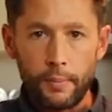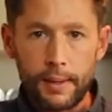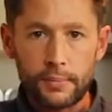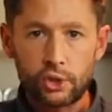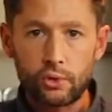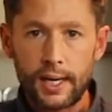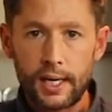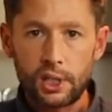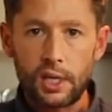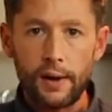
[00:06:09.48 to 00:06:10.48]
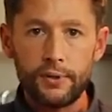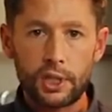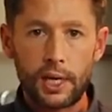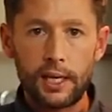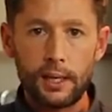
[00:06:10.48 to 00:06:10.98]
pop them straight into the oven
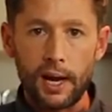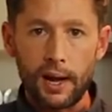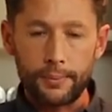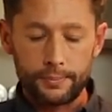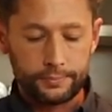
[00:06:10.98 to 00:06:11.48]
to heat them up.